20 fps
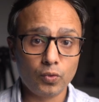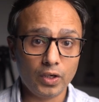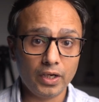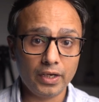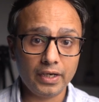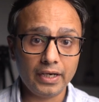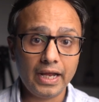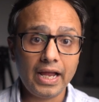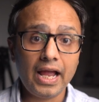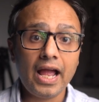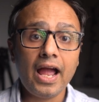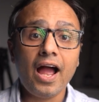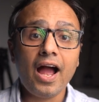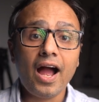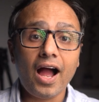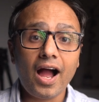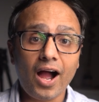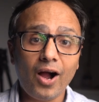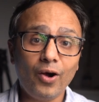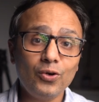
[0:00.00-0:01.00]
one,
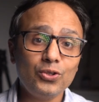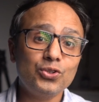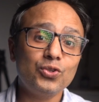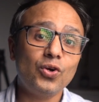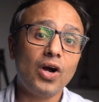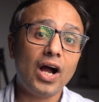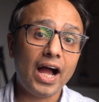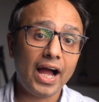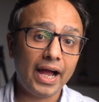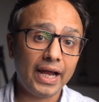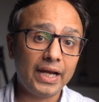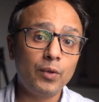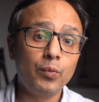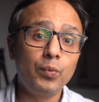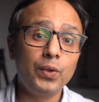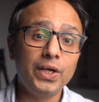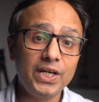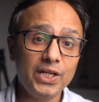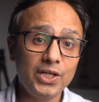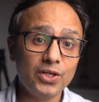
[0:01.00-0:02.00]
how to hide
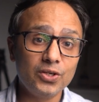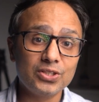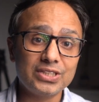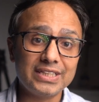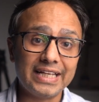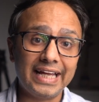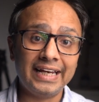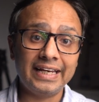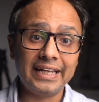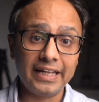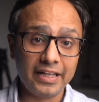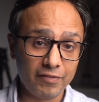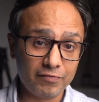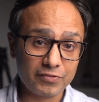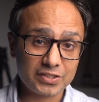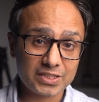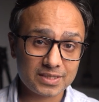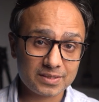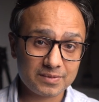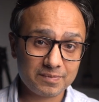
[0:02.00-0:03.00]
videos and
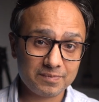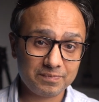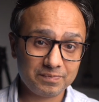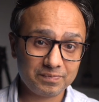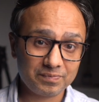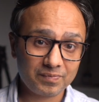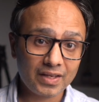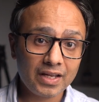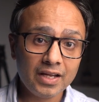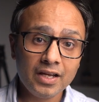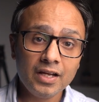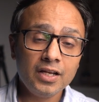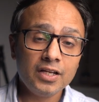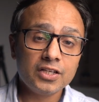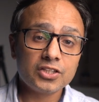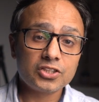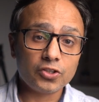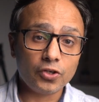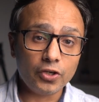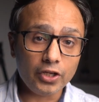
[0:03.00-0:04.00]
GIFs.
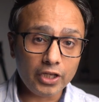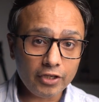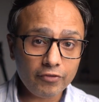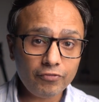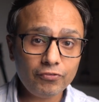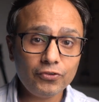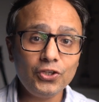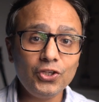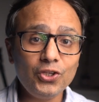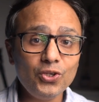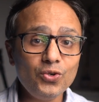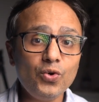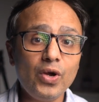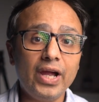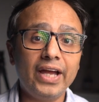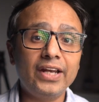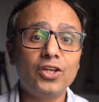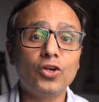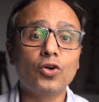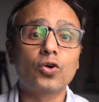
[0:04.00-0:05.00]
So if you
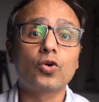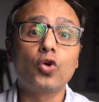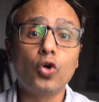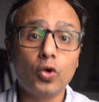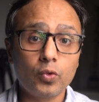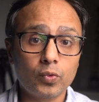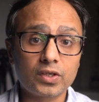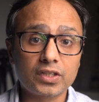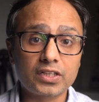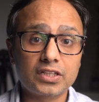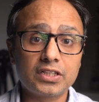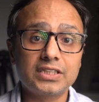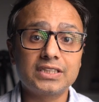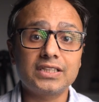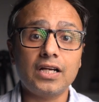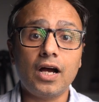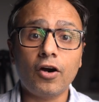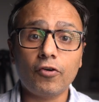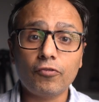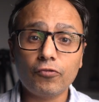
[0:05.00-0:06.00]
and your
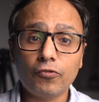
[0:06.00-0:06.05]
coworkers are